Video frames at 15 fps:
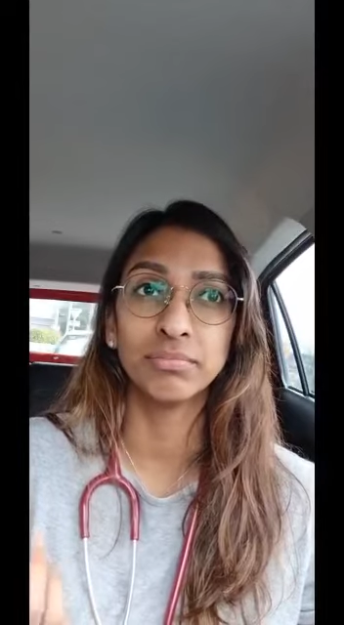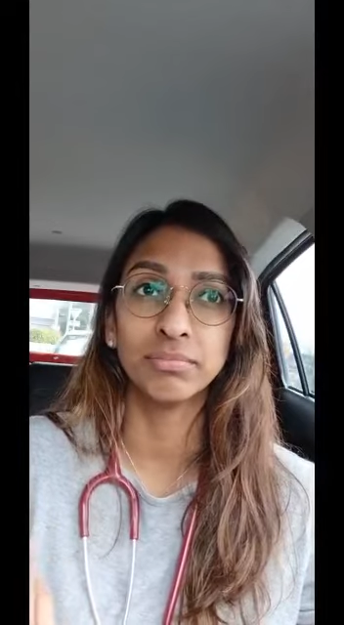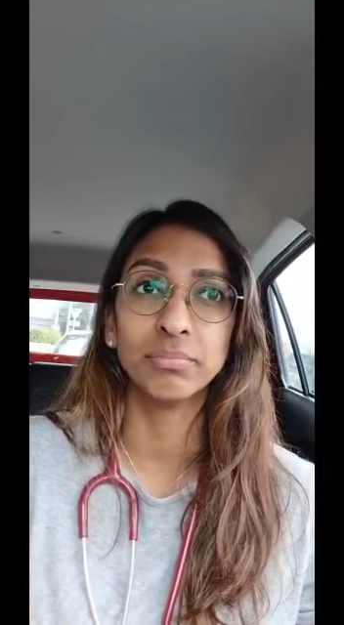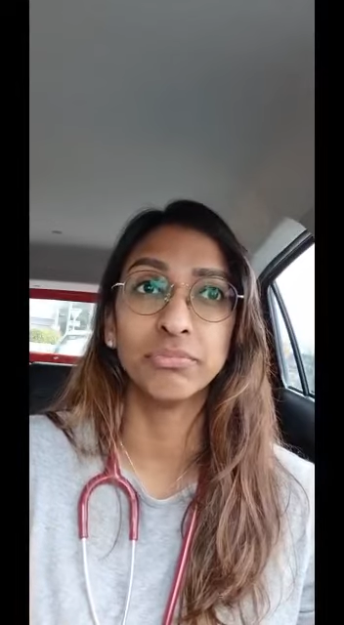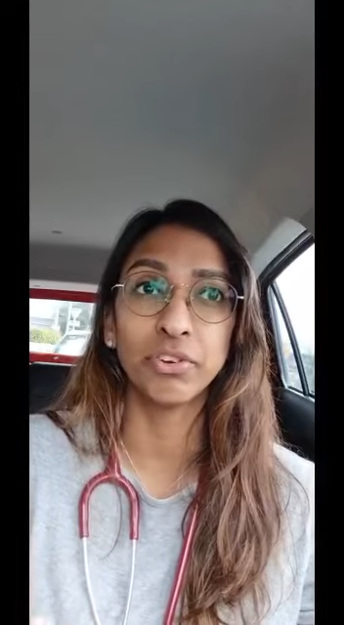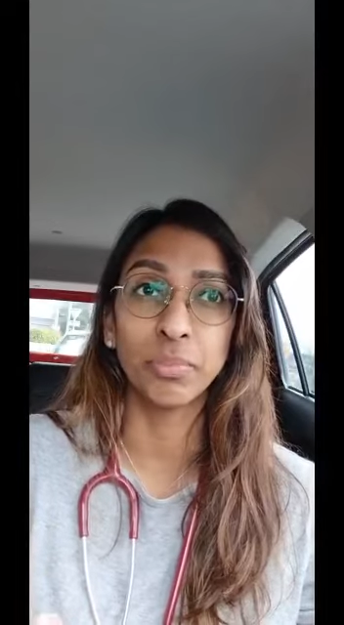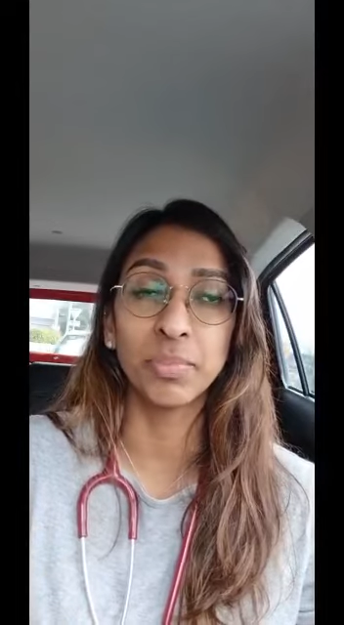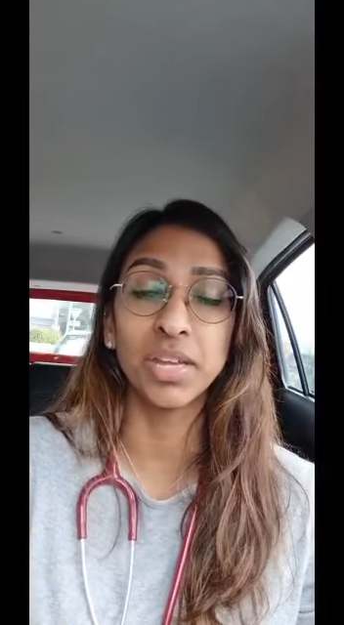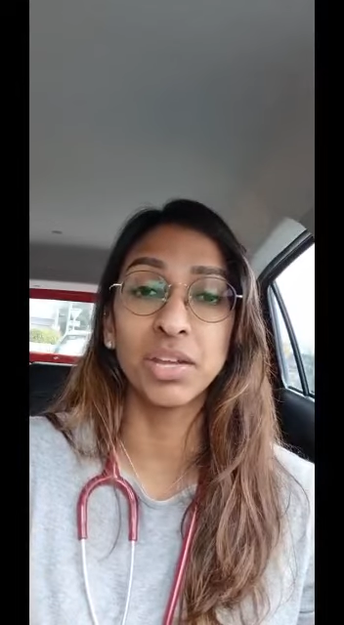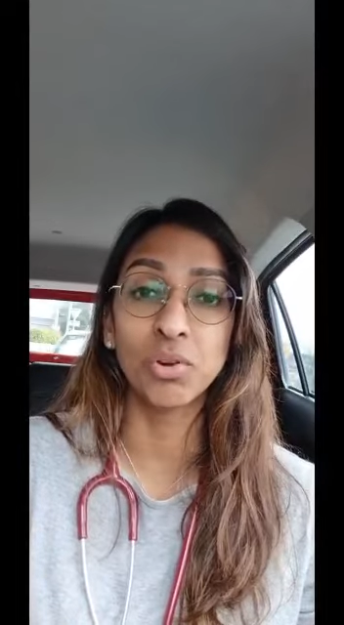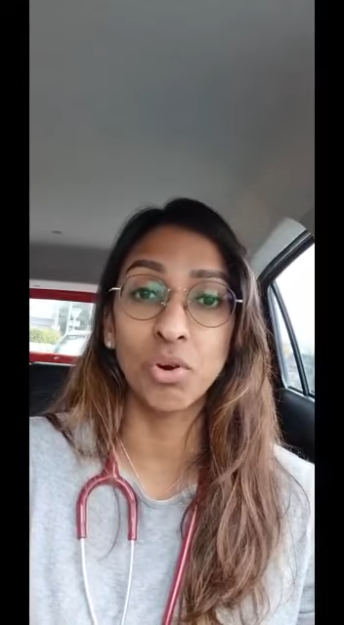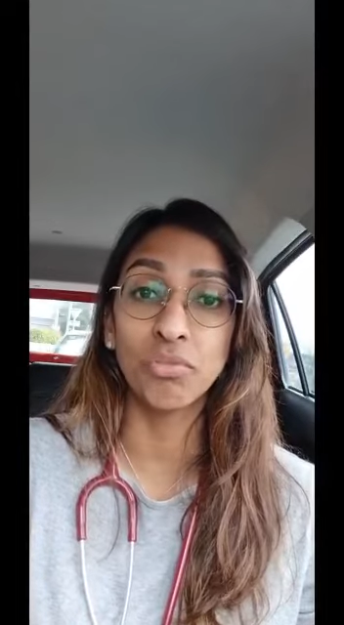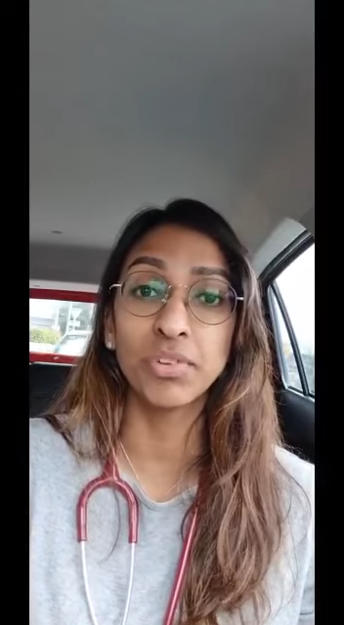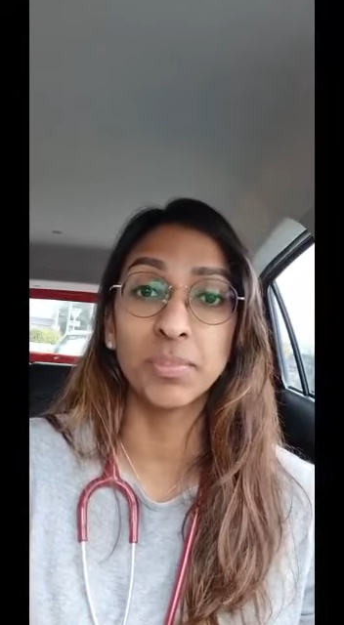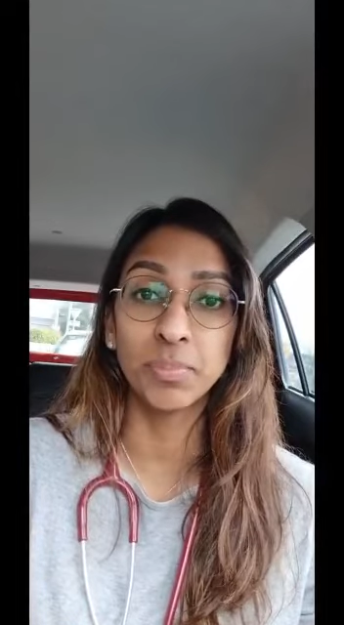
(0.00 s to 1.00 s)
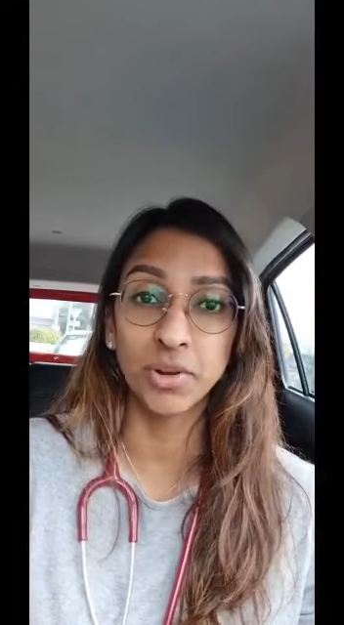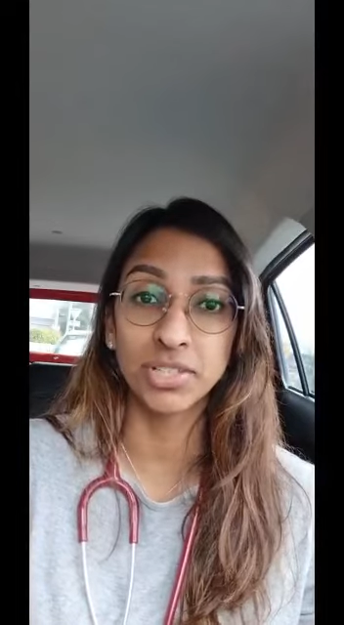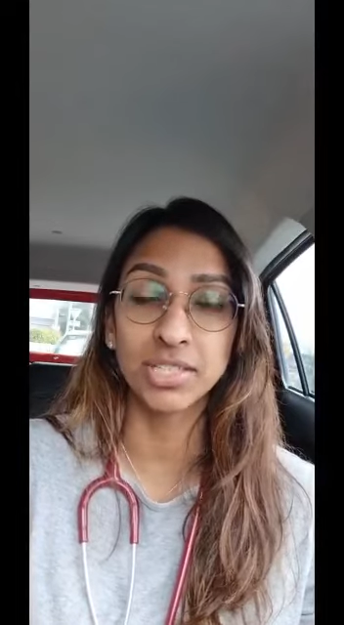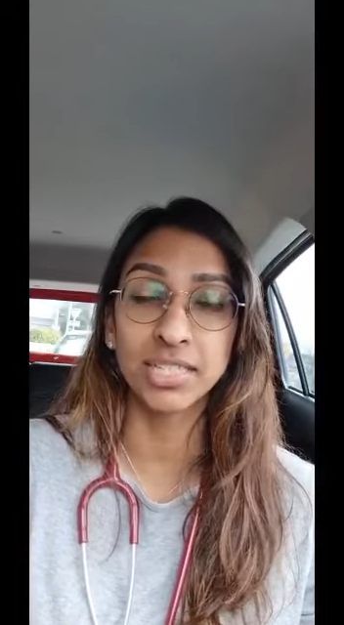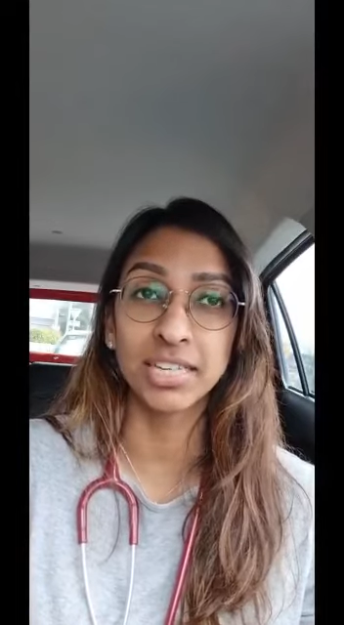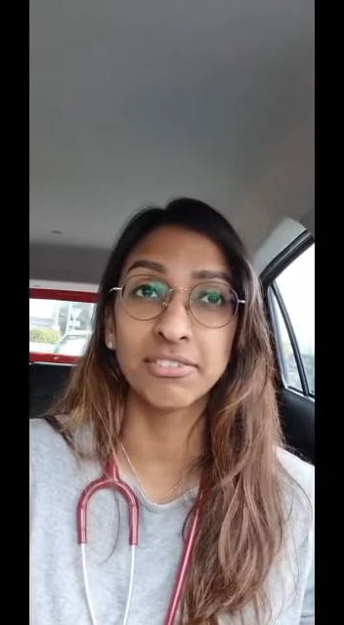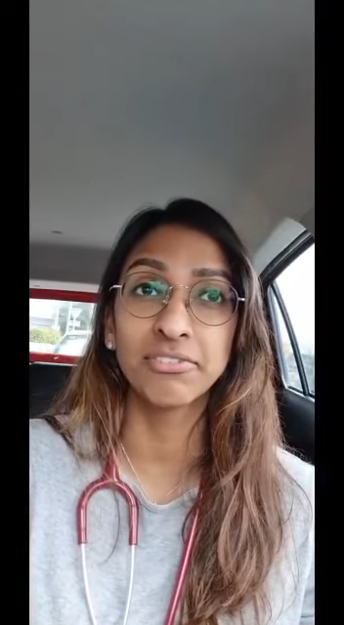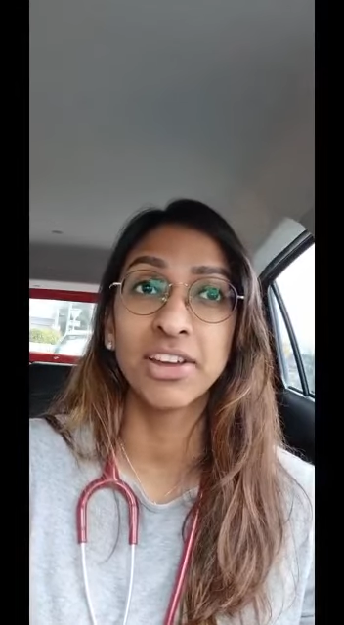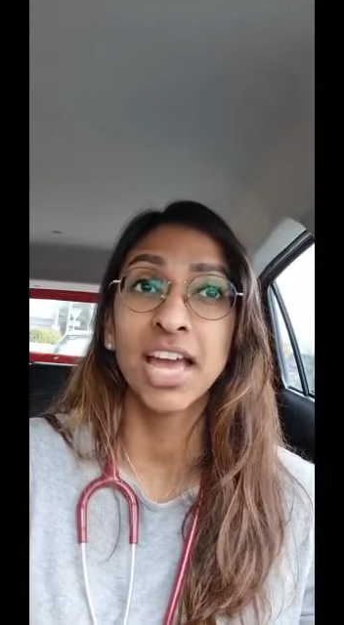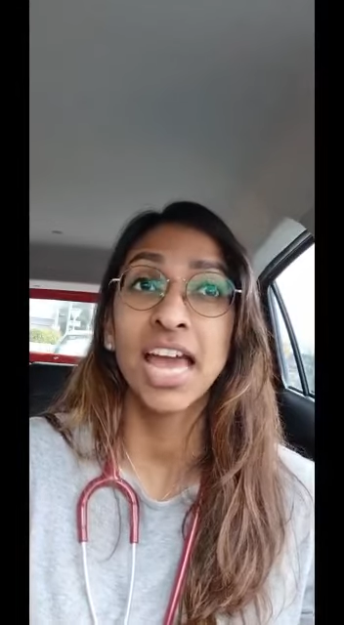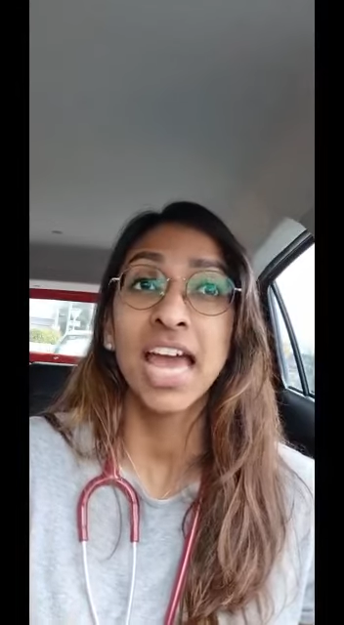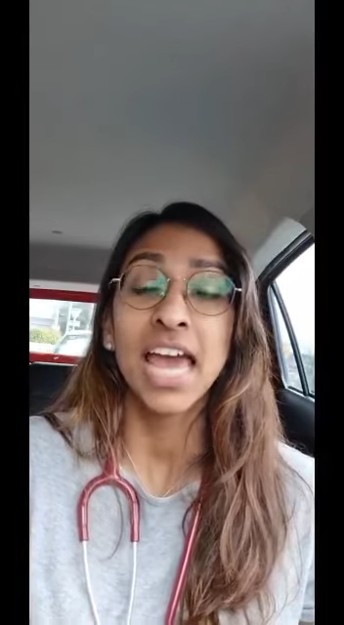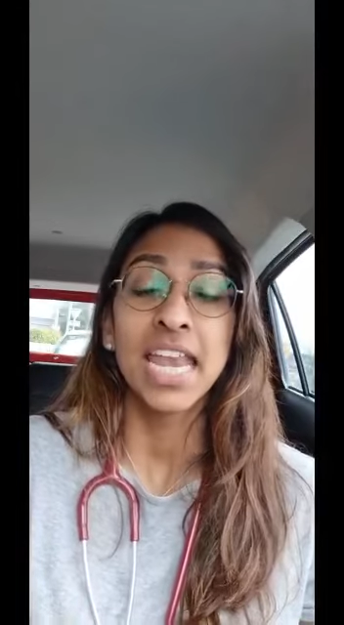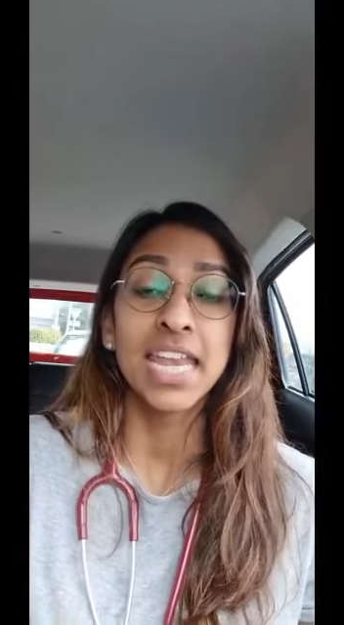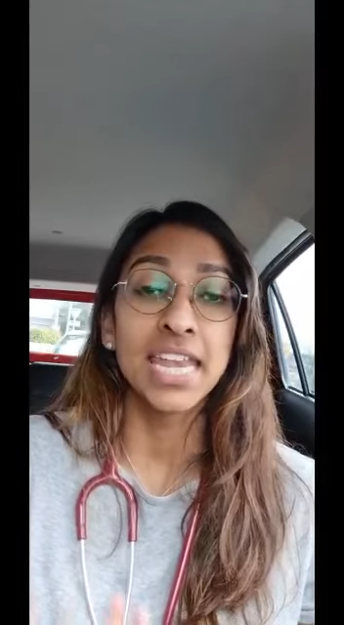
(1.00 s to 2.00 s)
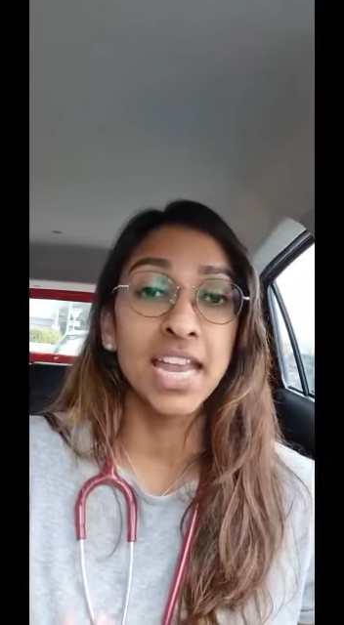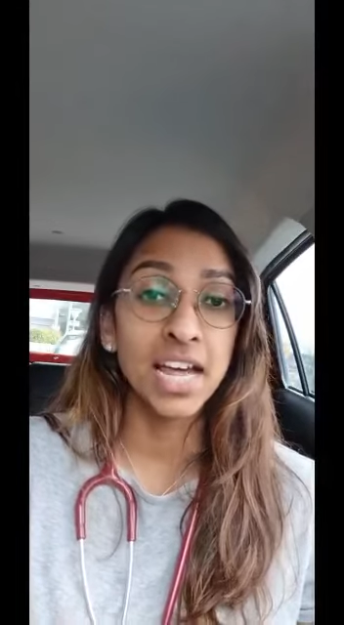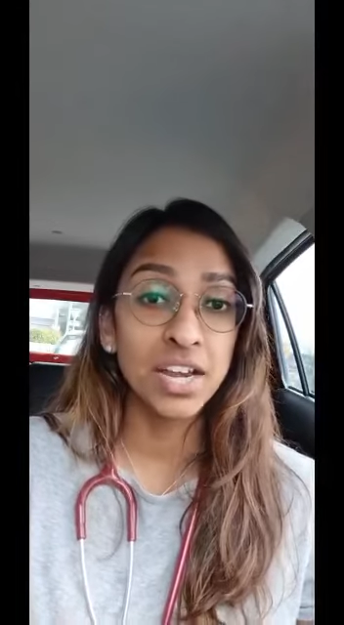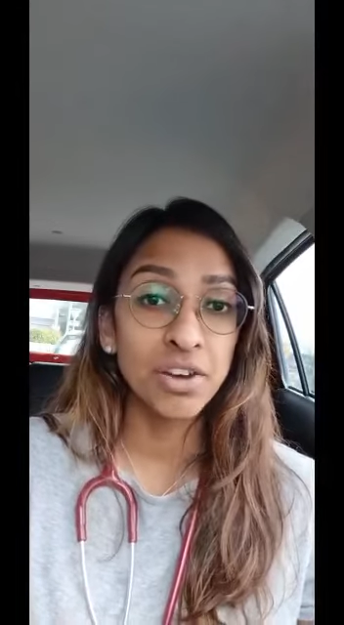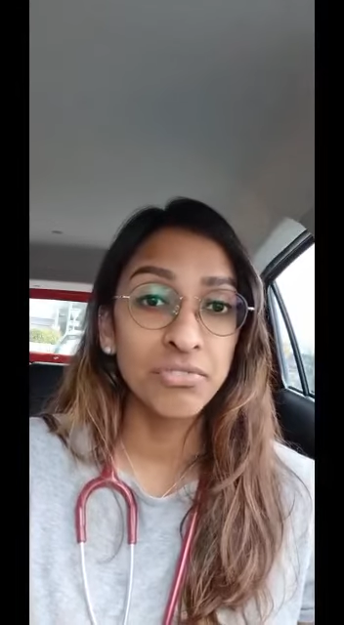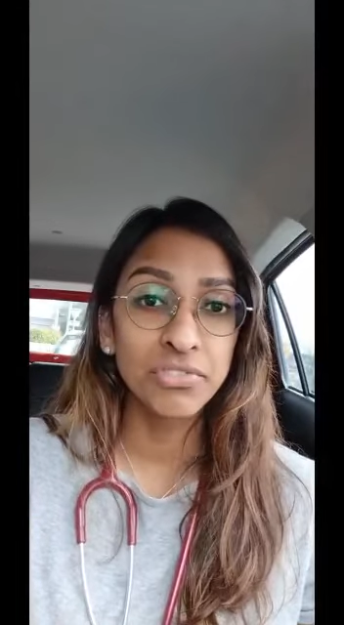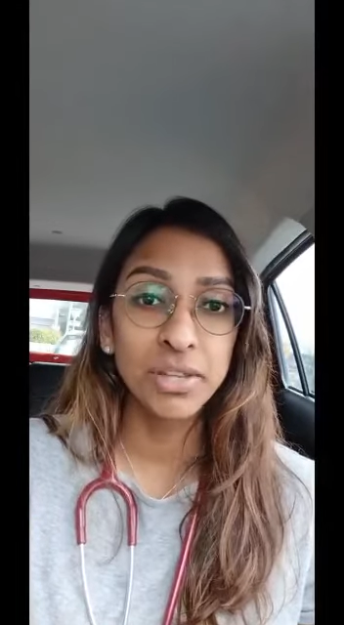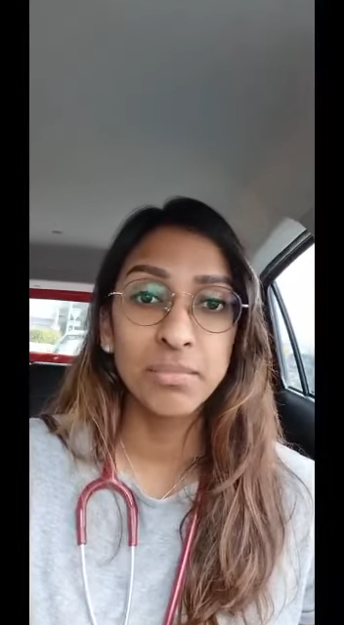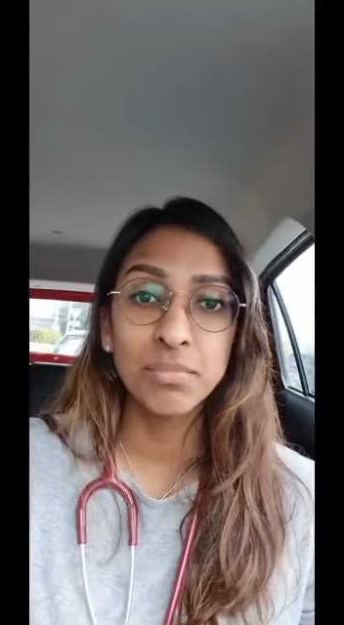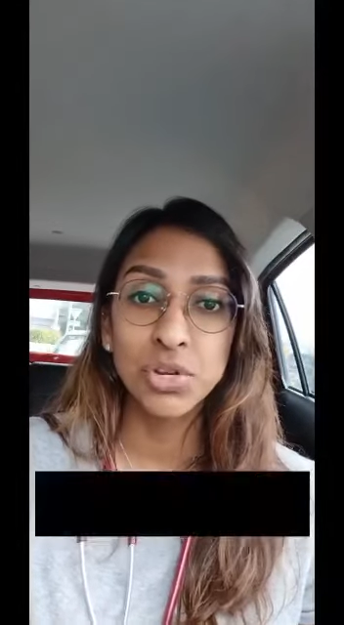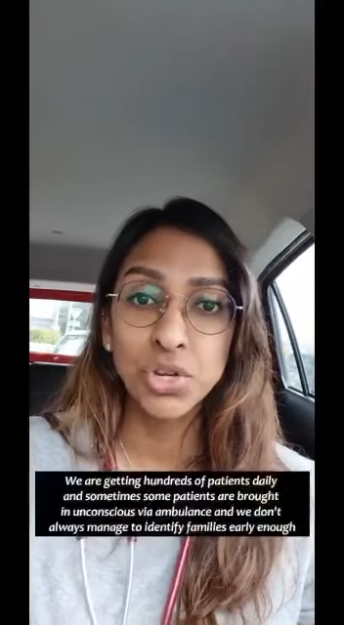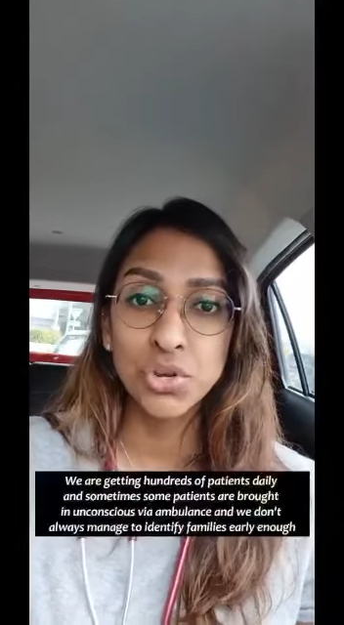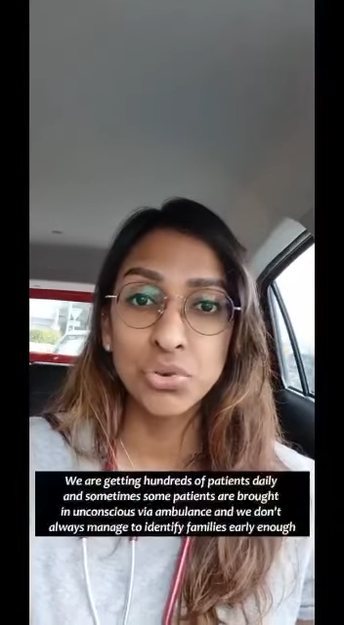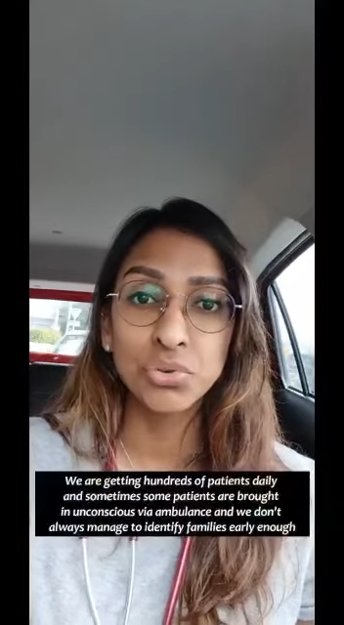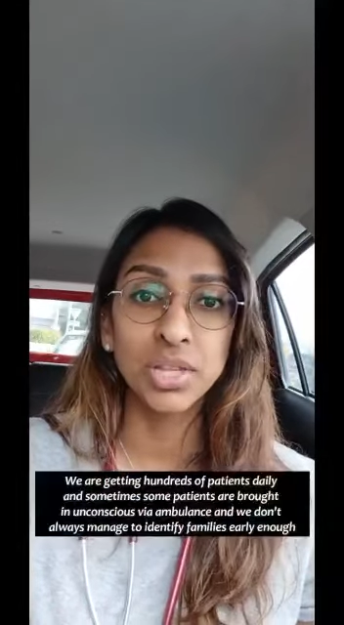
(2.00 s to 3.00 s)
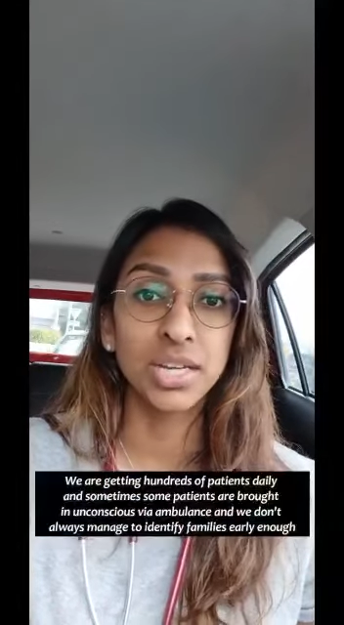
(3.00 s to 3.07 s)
for being COVID positive. None of them knew